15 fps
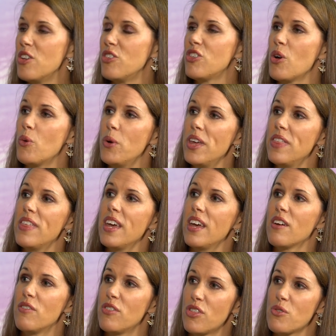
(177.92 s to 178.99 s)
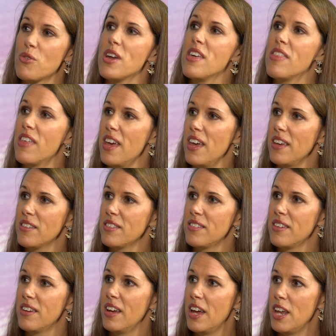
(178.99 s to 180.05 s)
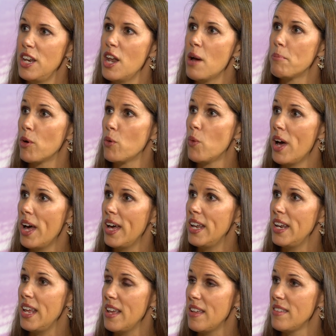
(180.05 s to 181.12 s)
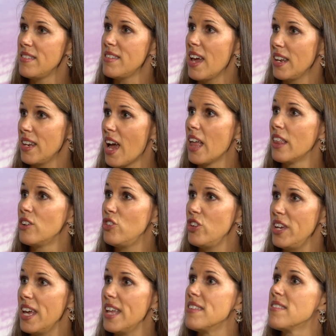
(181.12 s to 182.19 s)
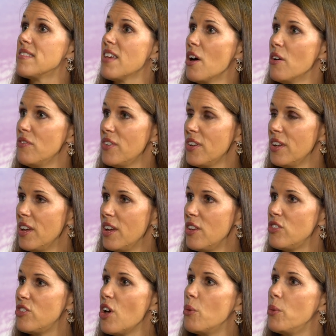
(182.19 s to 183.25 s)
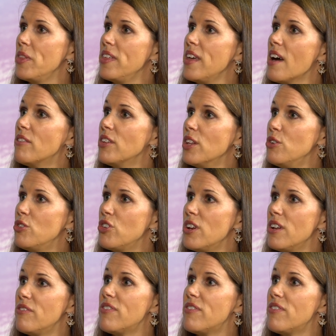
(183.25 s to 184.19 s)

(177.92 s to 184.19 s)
So we think of three things. Number one is technology itself. So with the evolution of